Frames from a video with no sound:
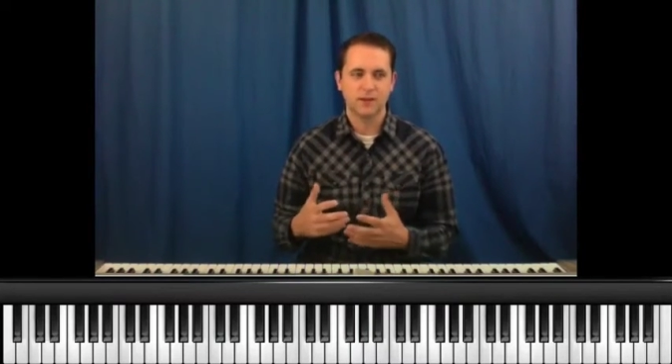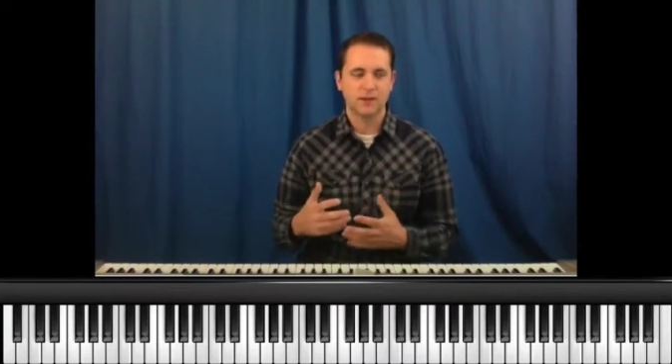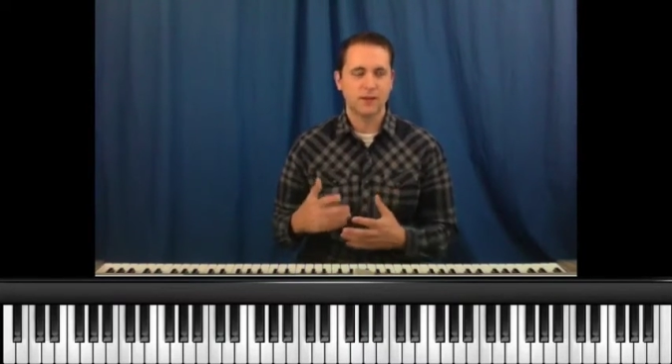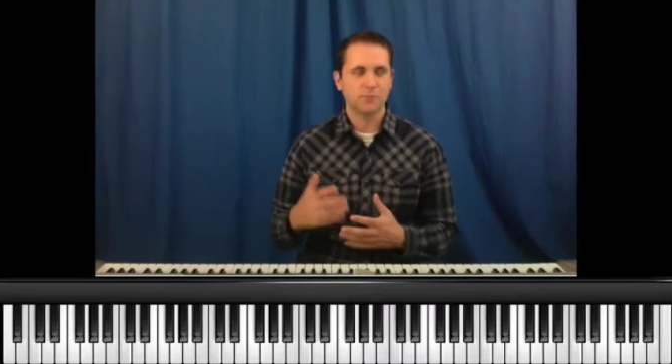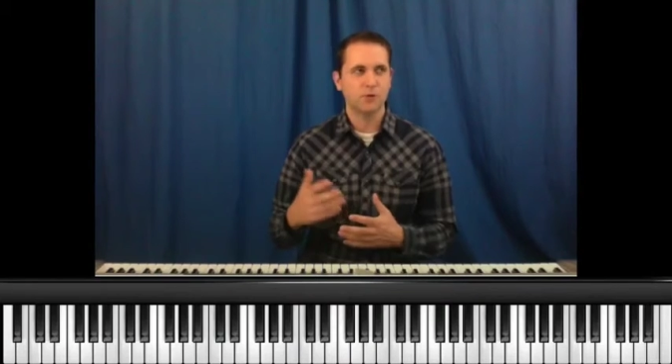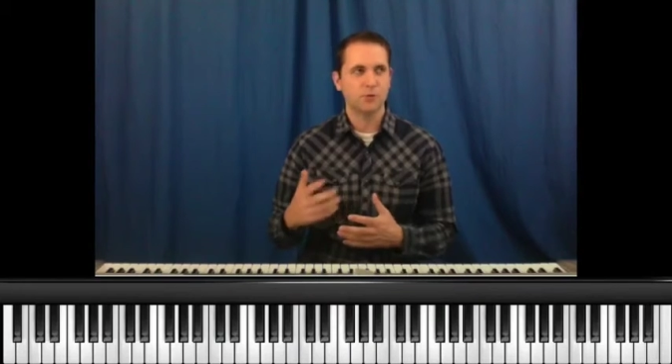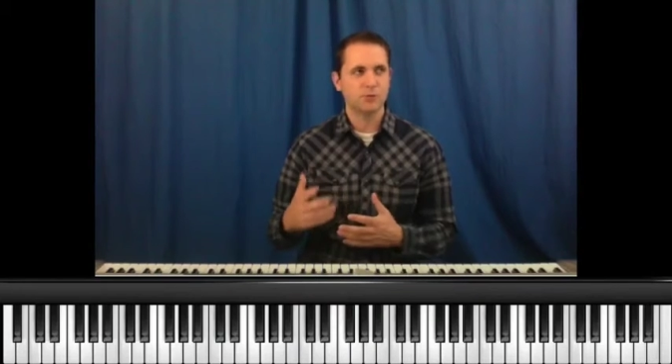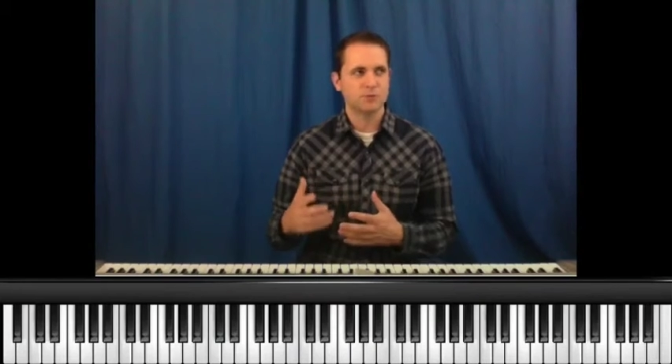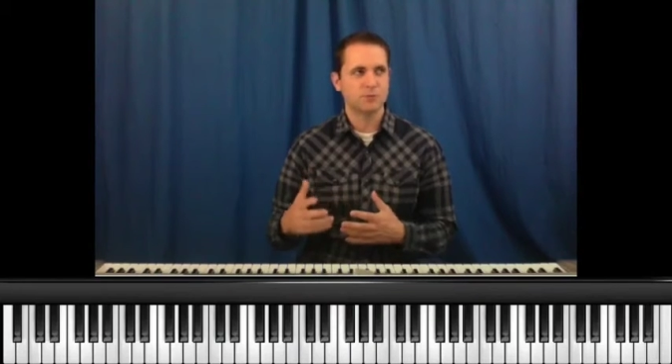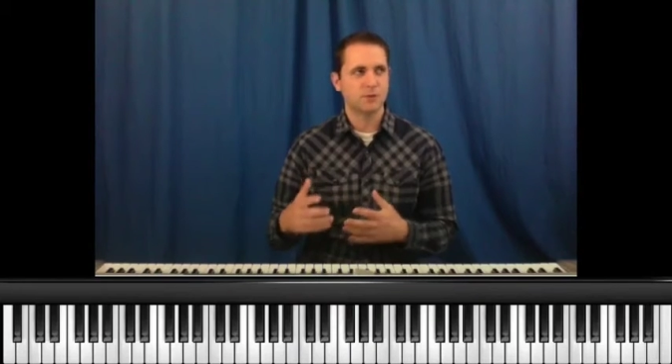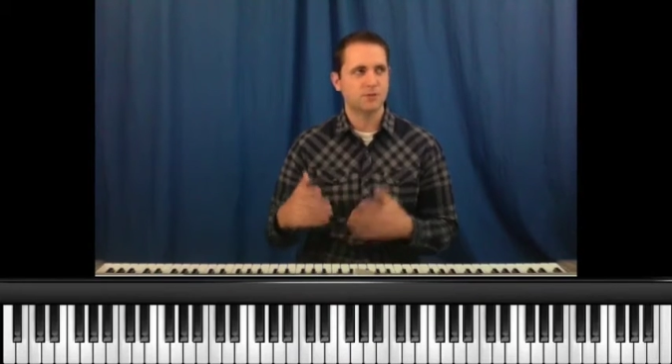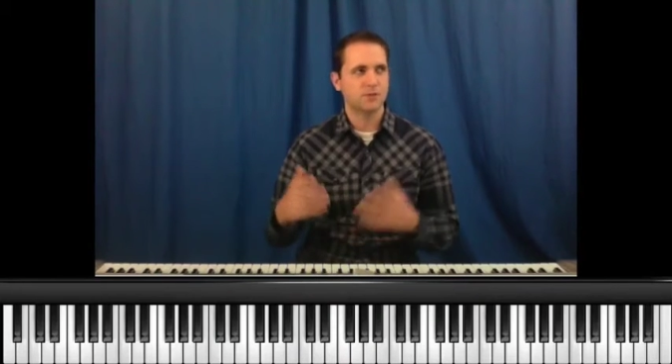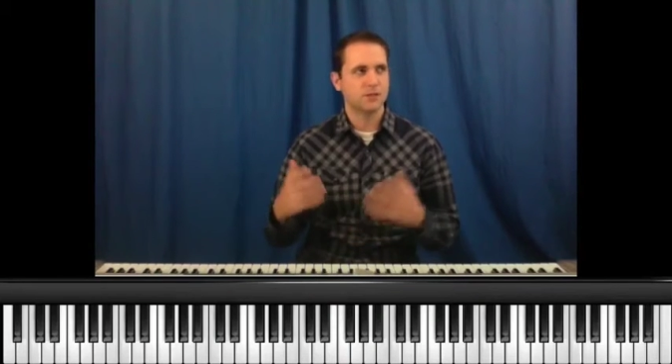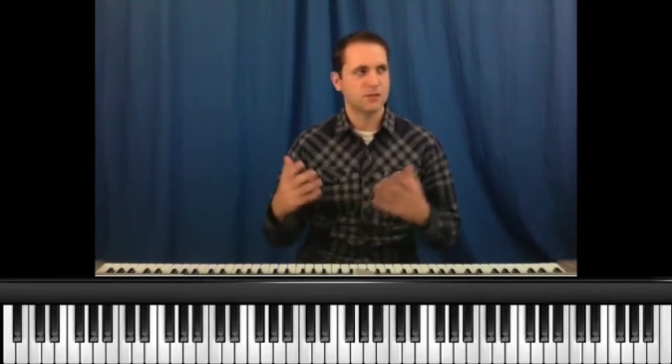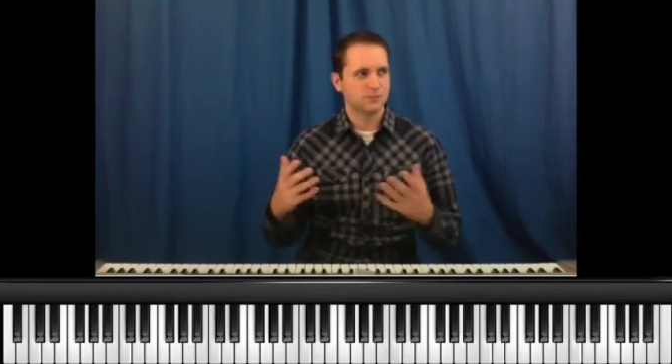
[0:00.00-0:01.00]
Not movements,
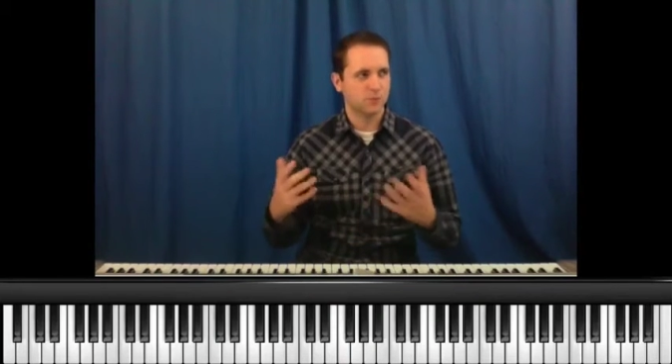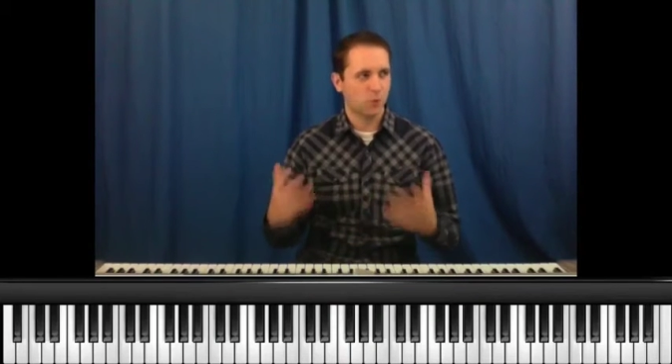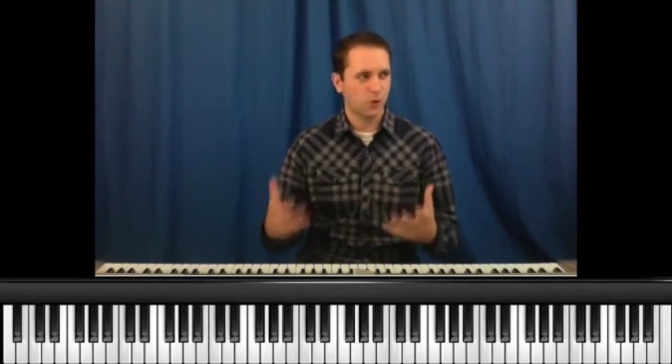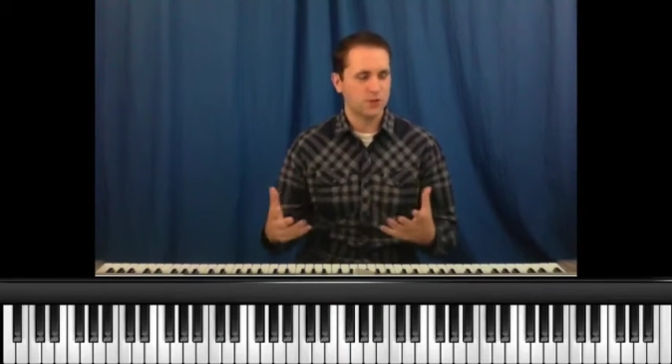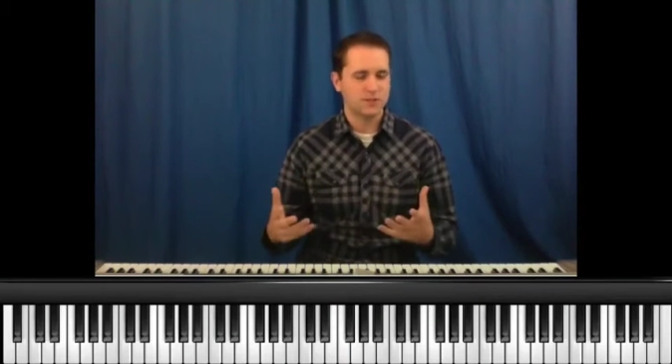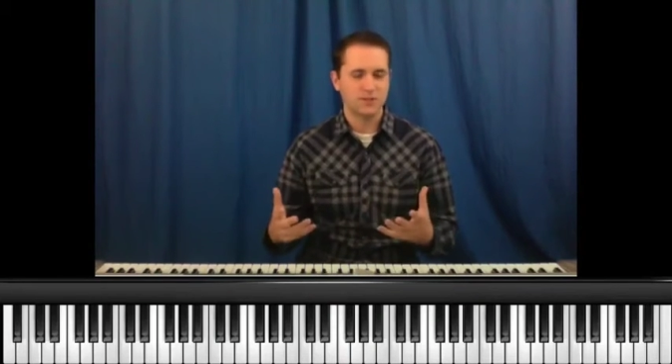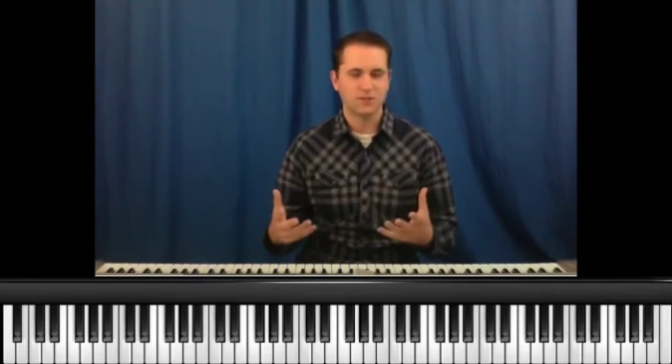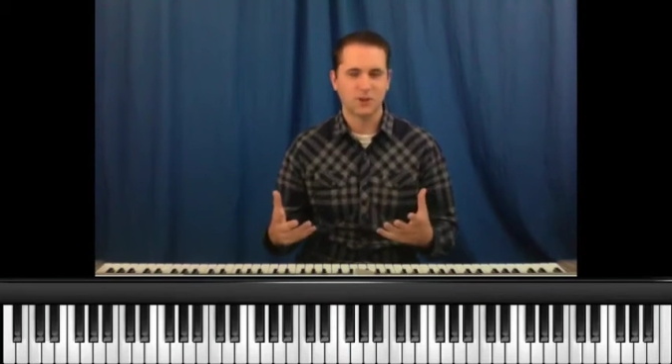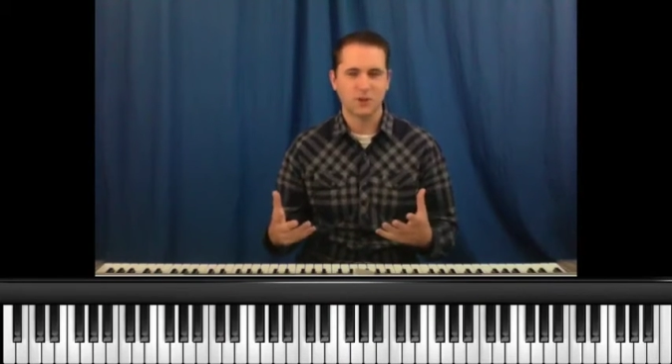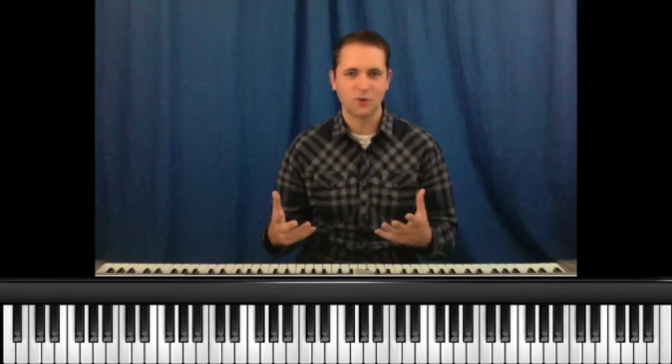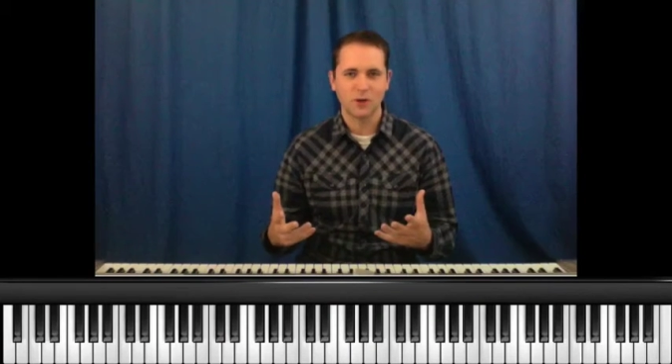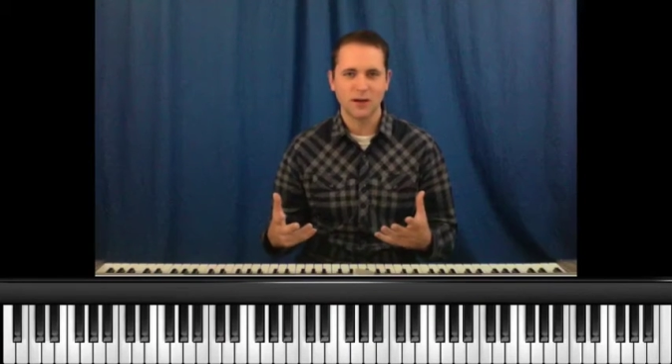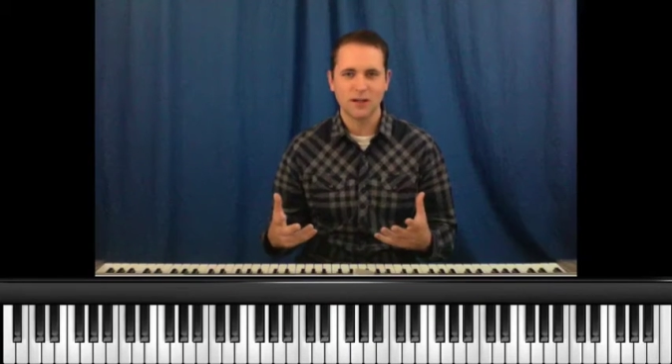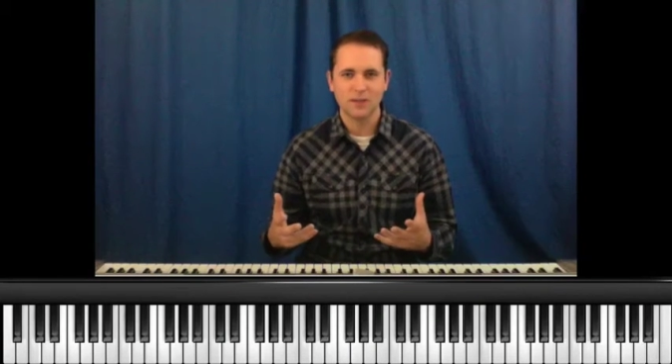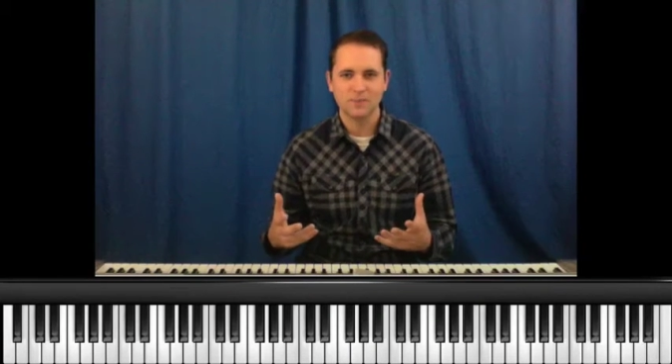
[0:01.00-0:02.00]
but these voices
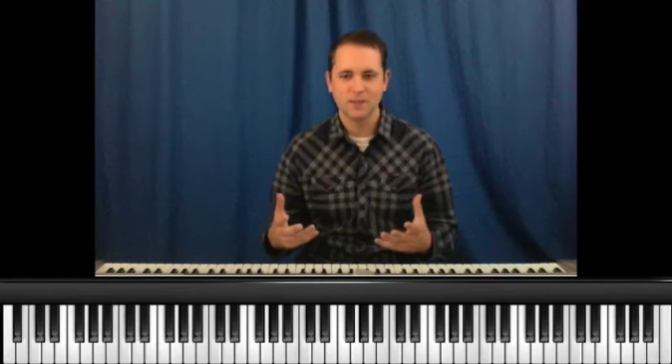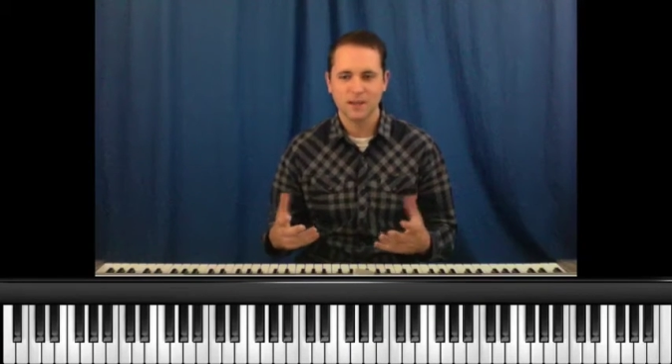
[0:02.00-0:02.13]
already.